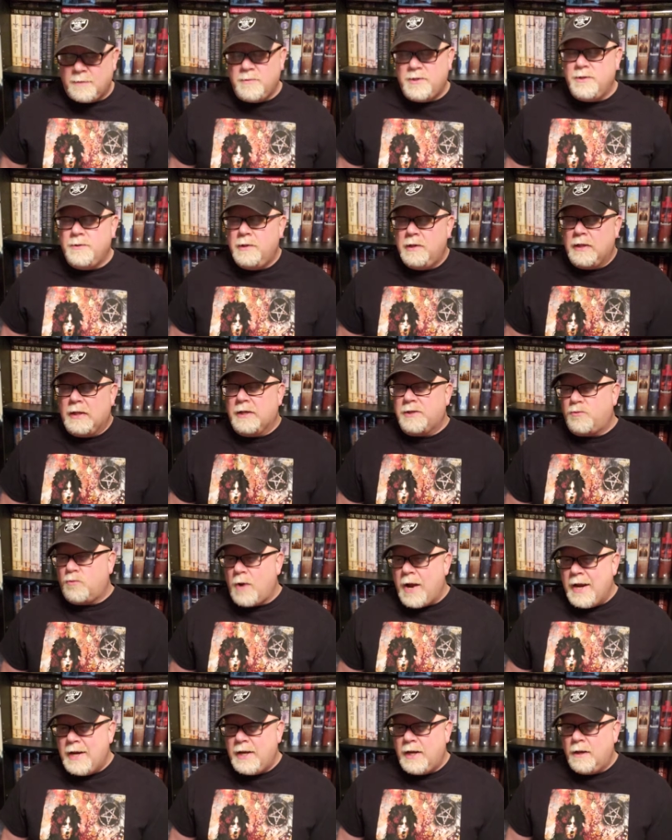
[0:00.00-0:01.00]
I'm doing less
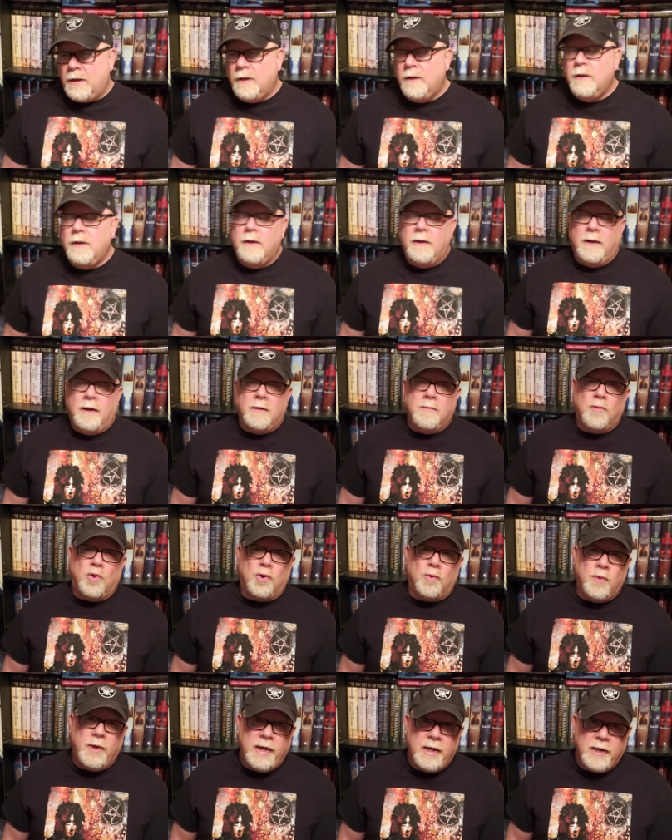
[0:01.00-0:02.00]
writing and
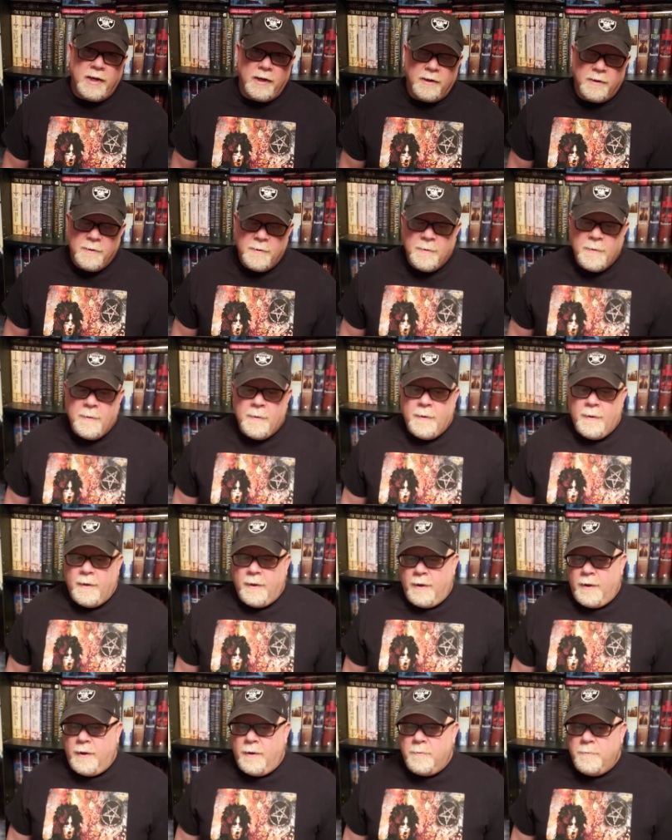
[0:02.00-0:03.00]
more reading.
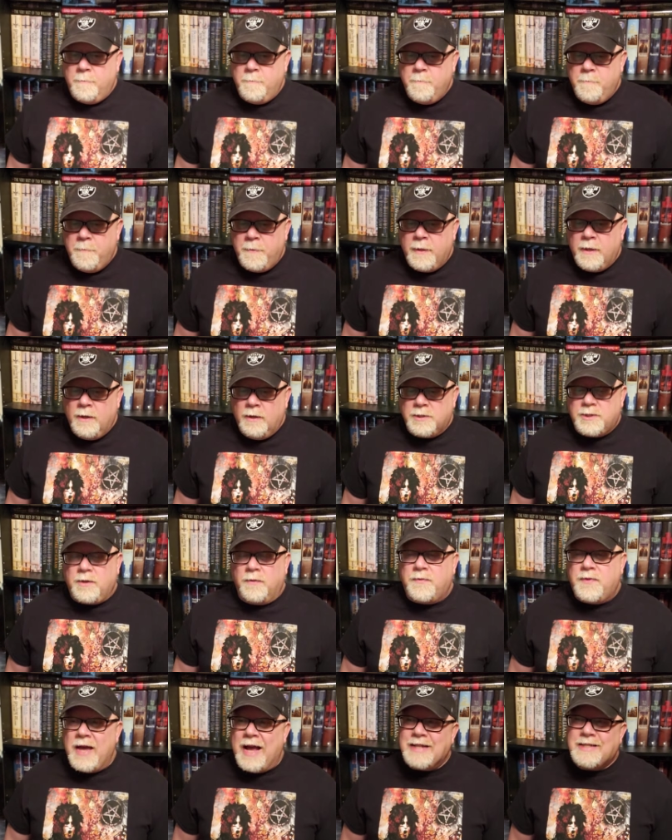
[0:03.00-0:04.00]
Um,
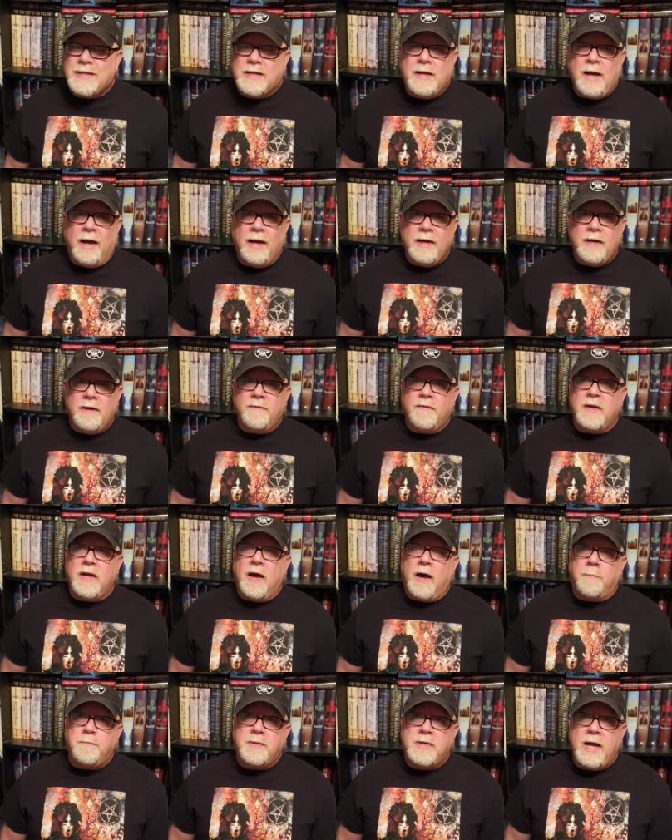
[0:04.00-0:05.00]
so that's kind of the
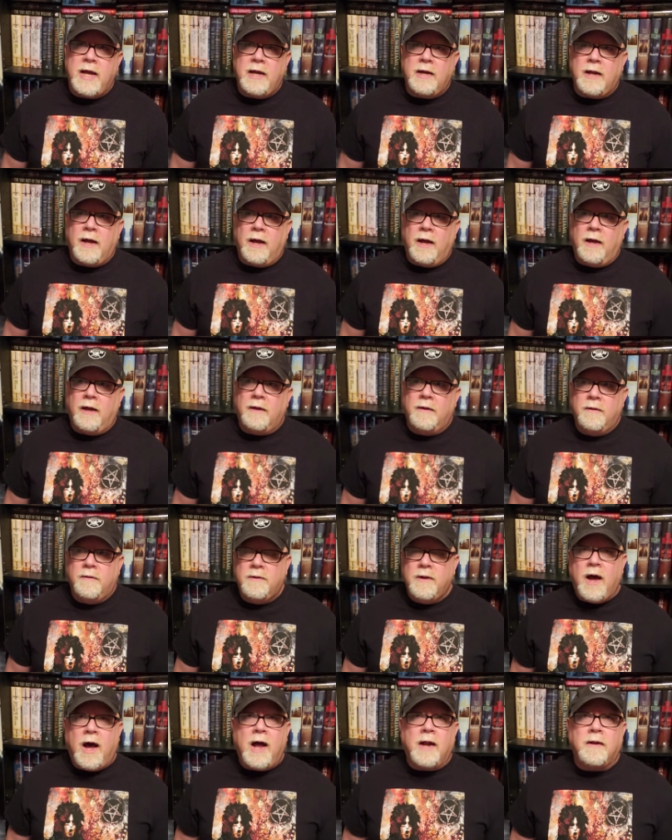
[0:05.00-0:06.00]
update. Uh,
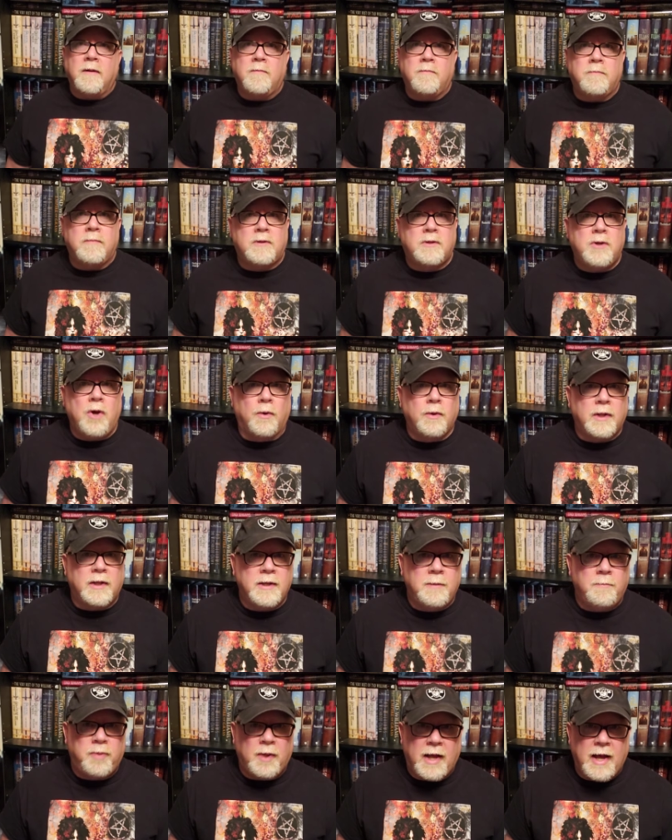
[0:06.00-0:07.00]
not
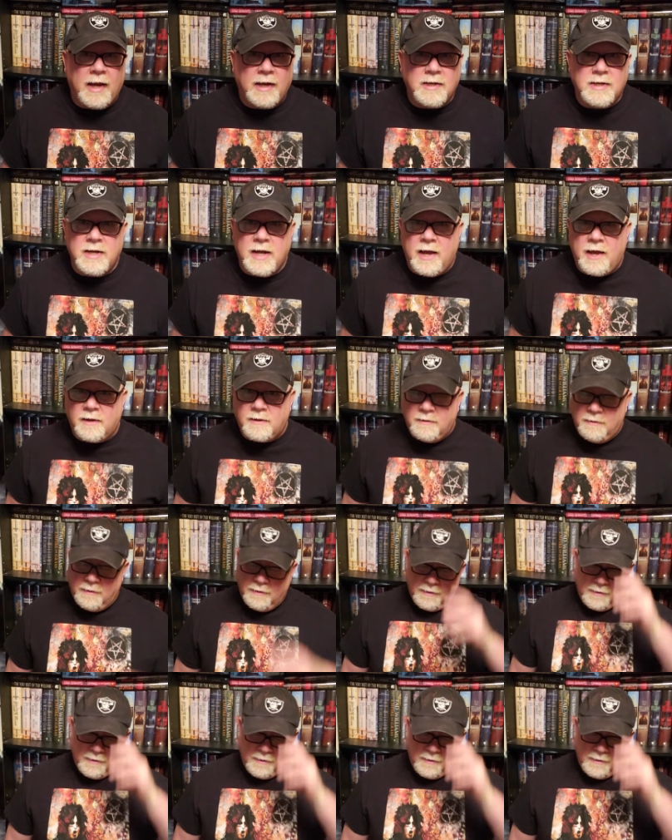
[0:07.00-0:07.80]
totally blind yet.